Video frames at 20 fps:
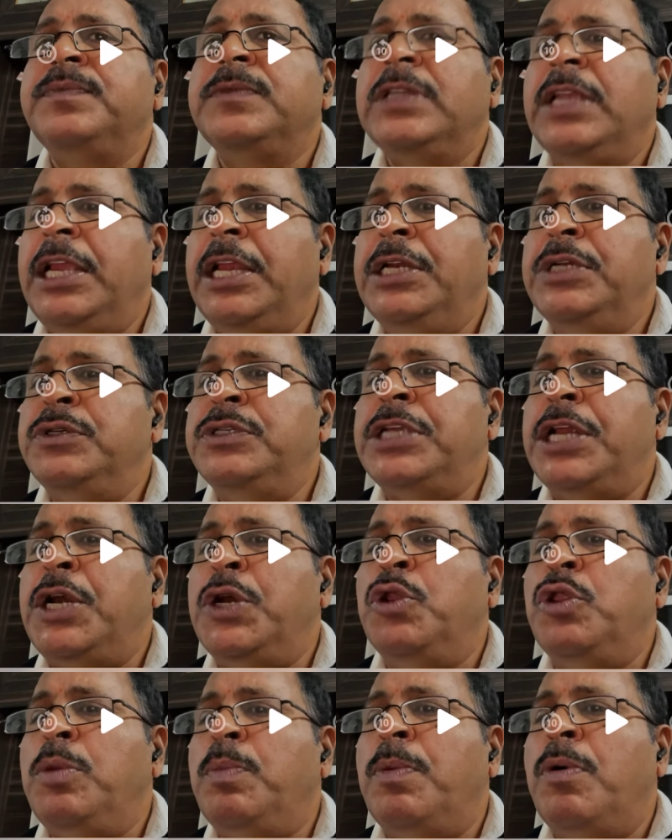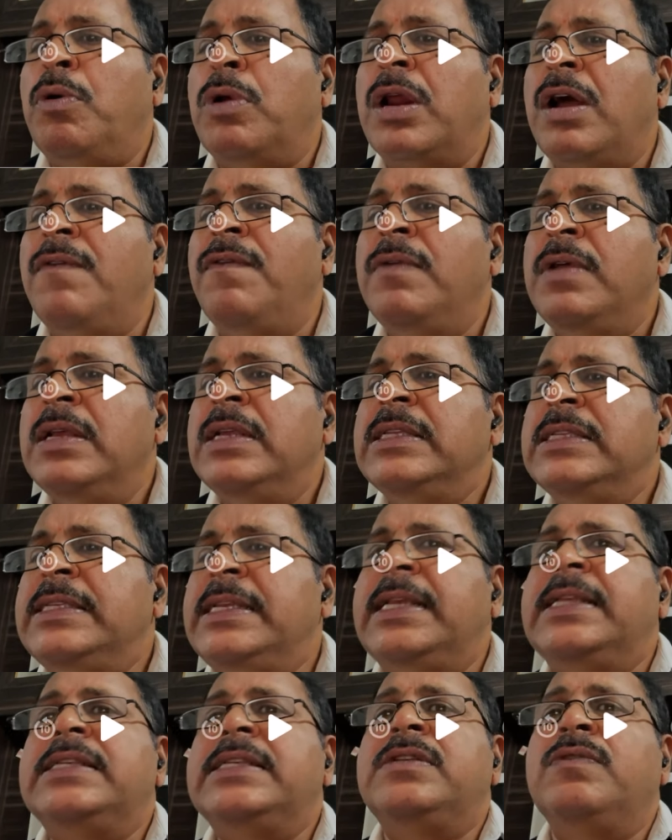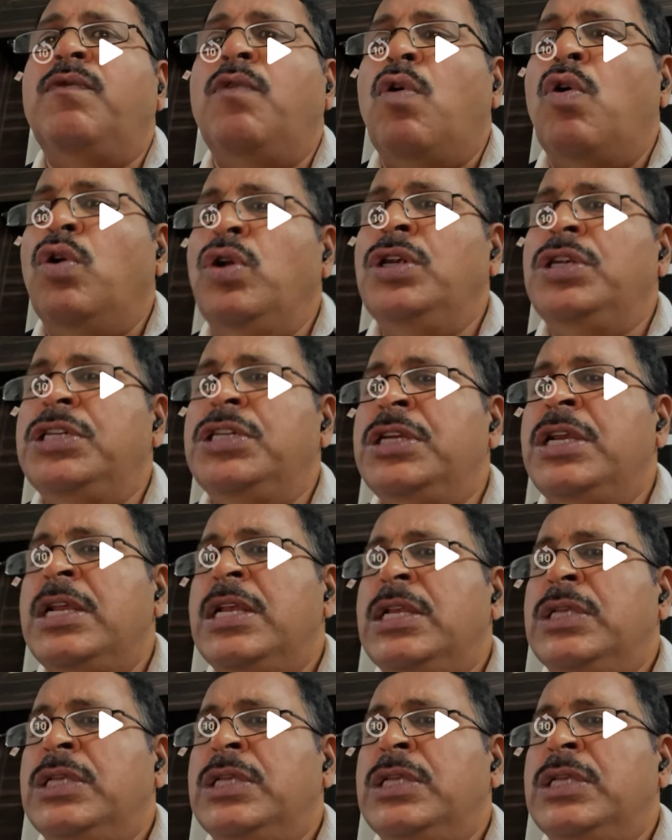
into 10 to the power of 6 volts.